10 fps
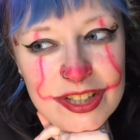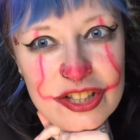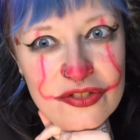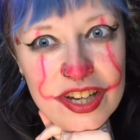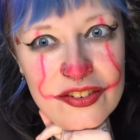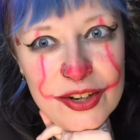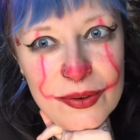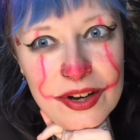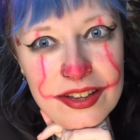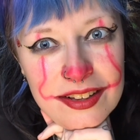So if I ever
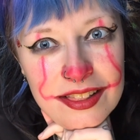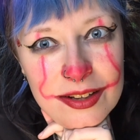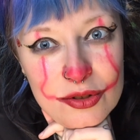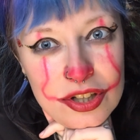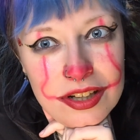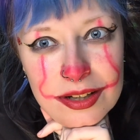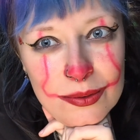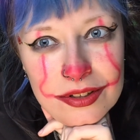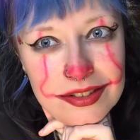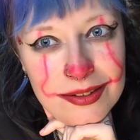do Art the Clown, she ain't
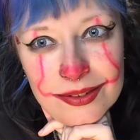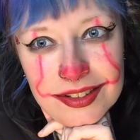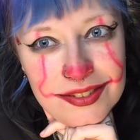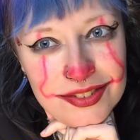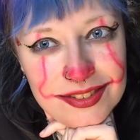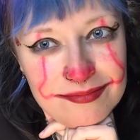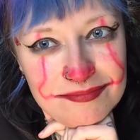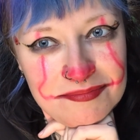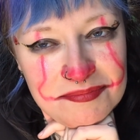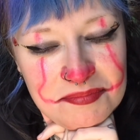gonna watch the body.
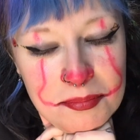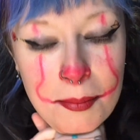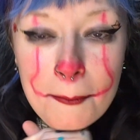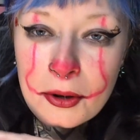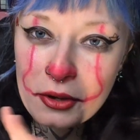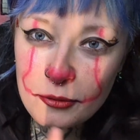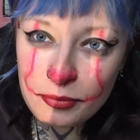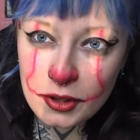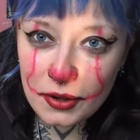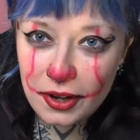But,
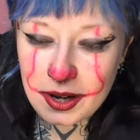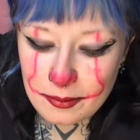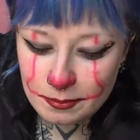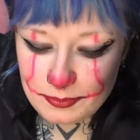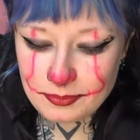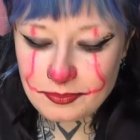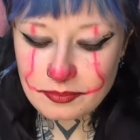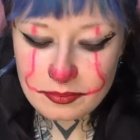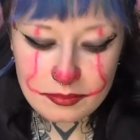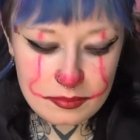okay.
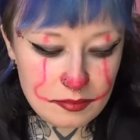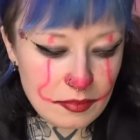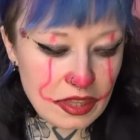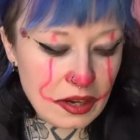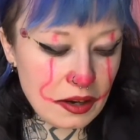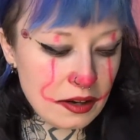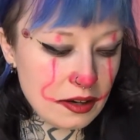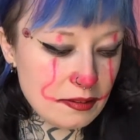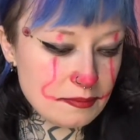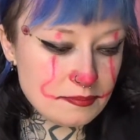
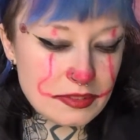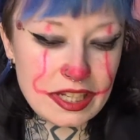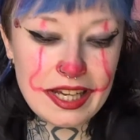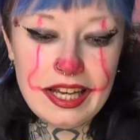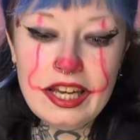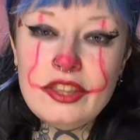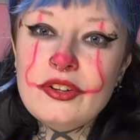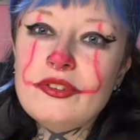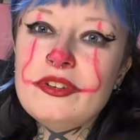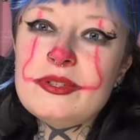The
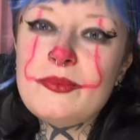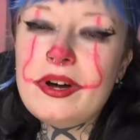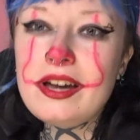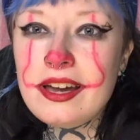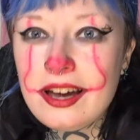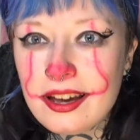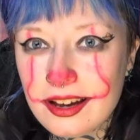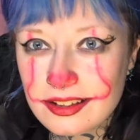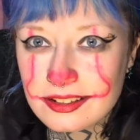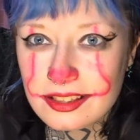only reason why I
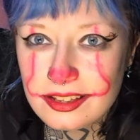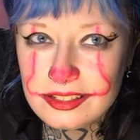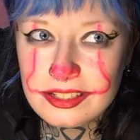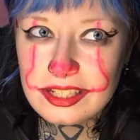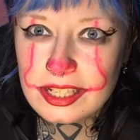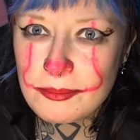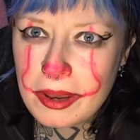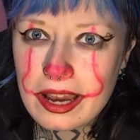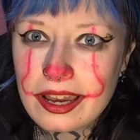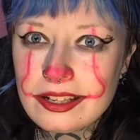had, like, in the
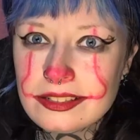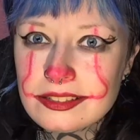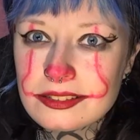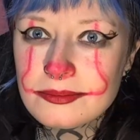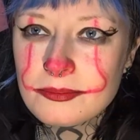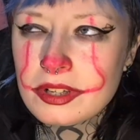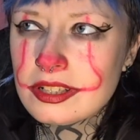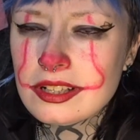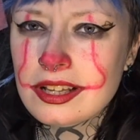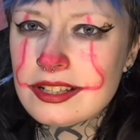back end,
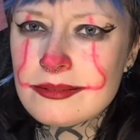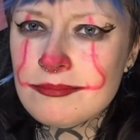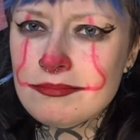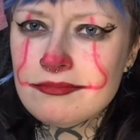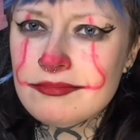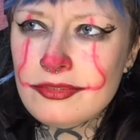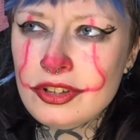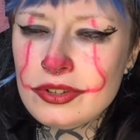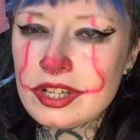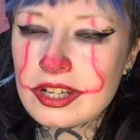like, the last
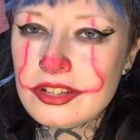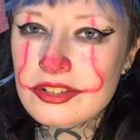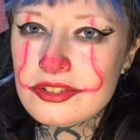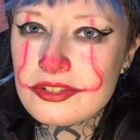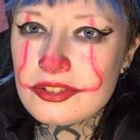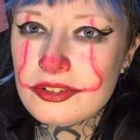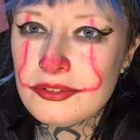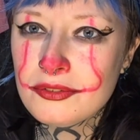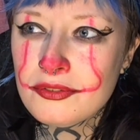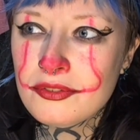few seconds
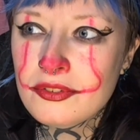of